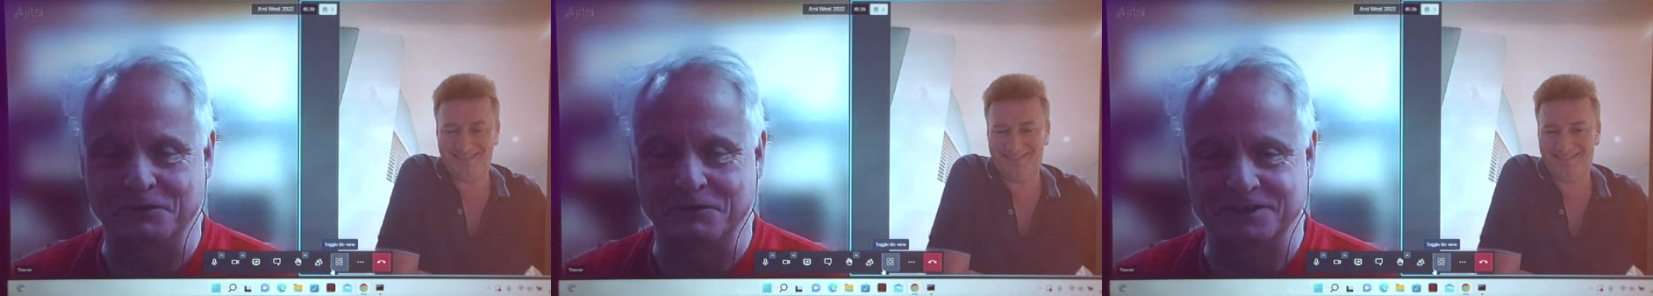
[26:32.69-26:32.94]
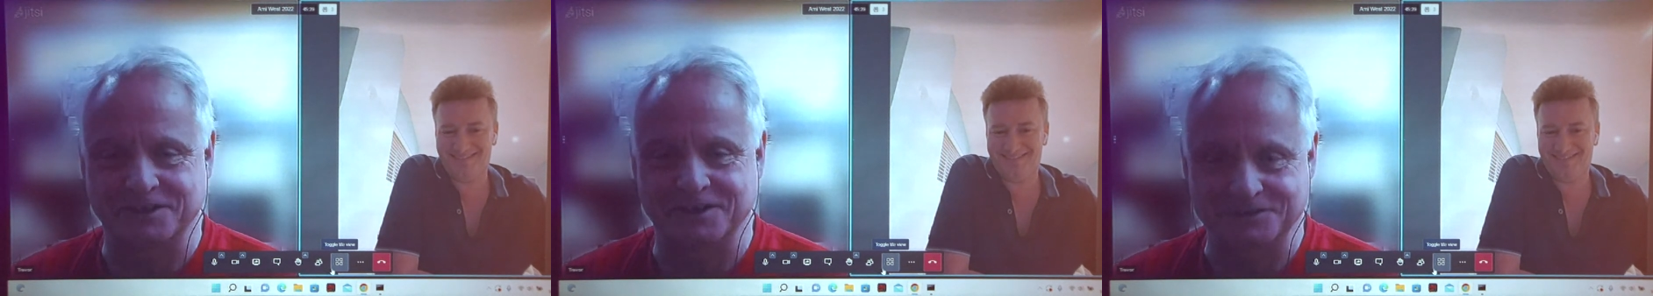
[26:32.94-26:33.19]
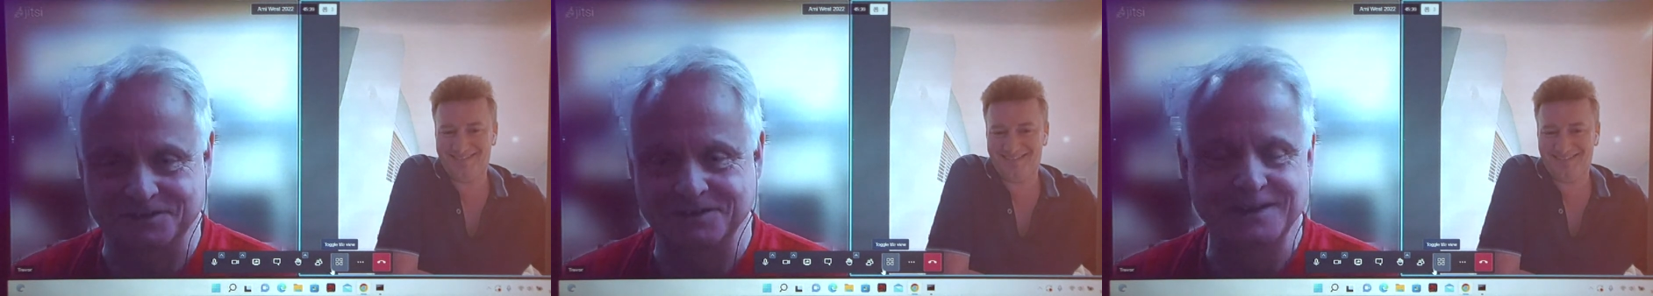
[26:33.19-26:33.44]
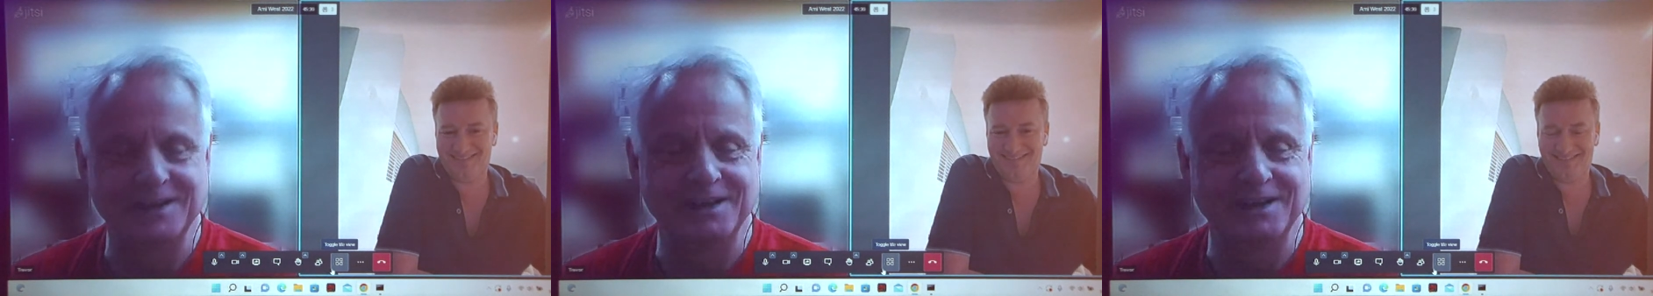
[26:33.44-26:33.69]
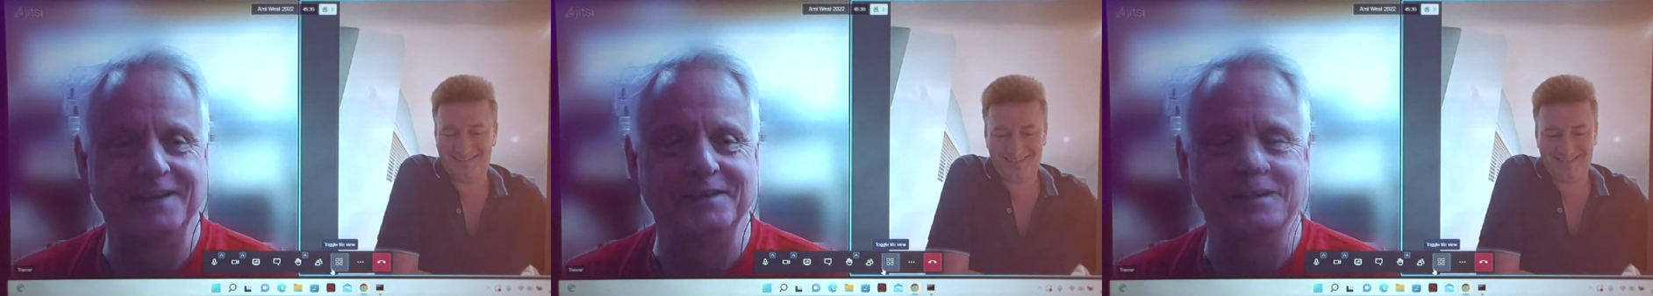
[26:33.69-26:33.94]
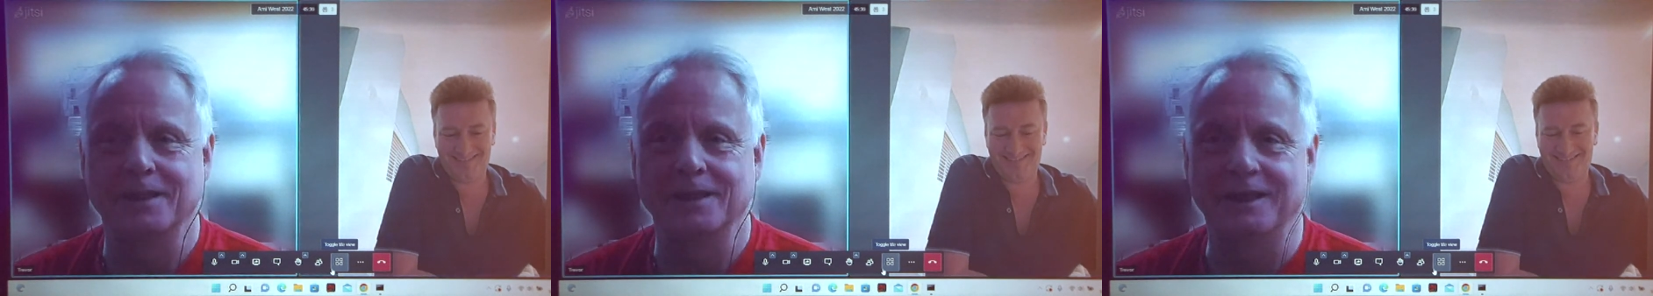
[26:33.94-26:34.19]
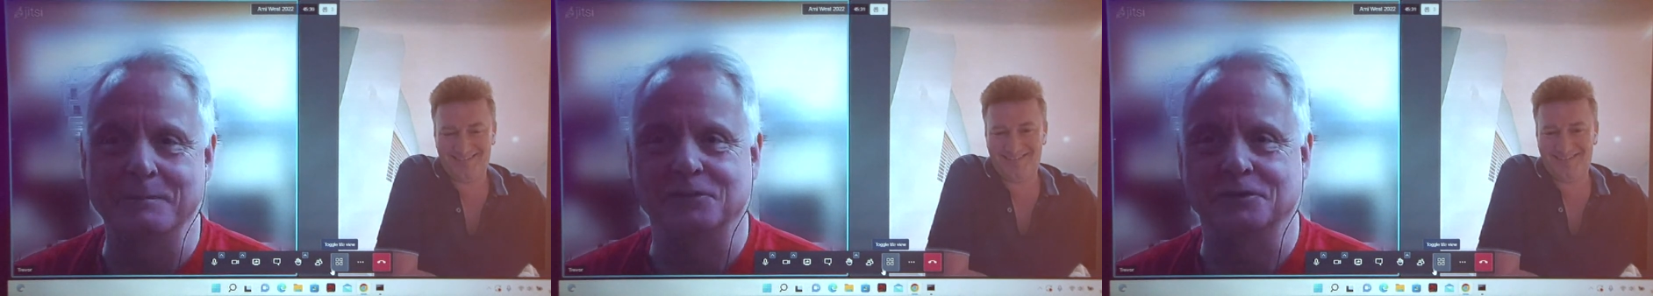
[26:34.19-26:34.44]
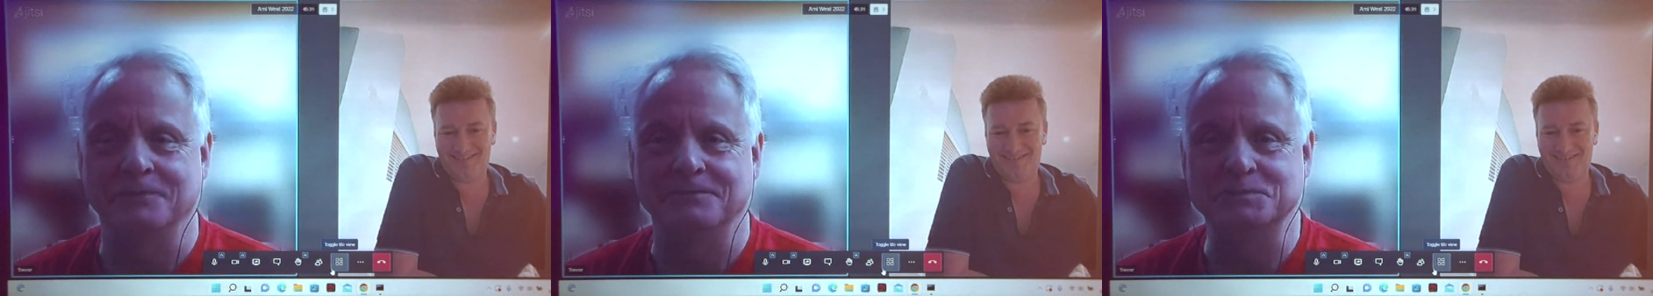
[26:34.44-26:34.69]
Speaker 1: uh,
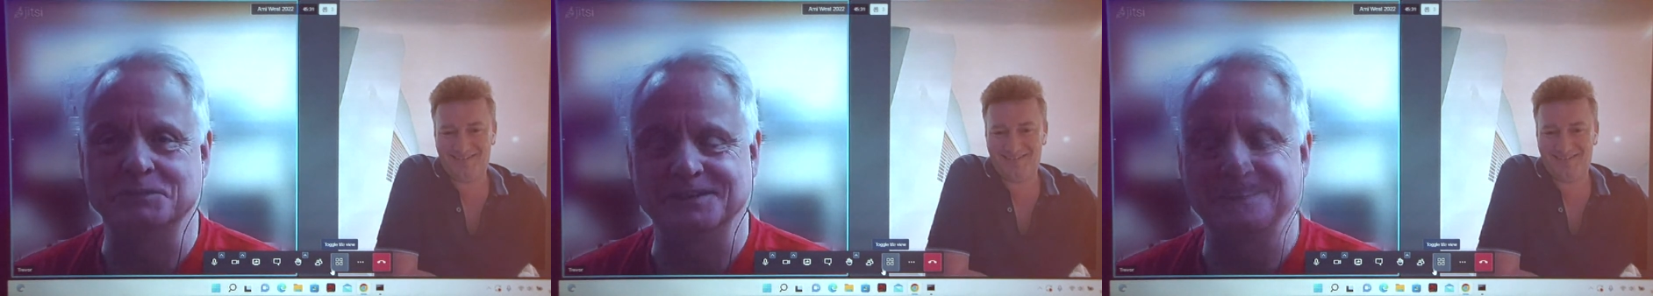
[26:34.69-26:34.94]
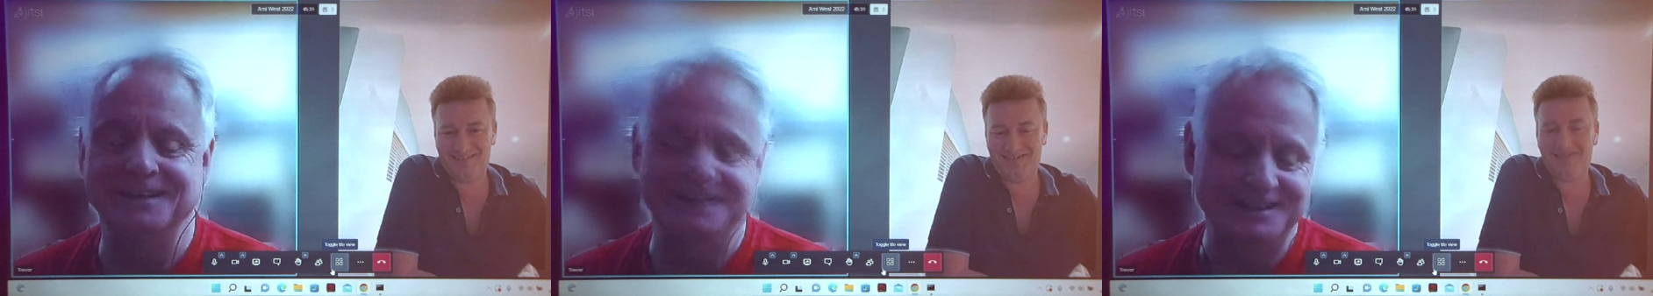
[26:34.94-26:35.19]
frustration and whatever. But never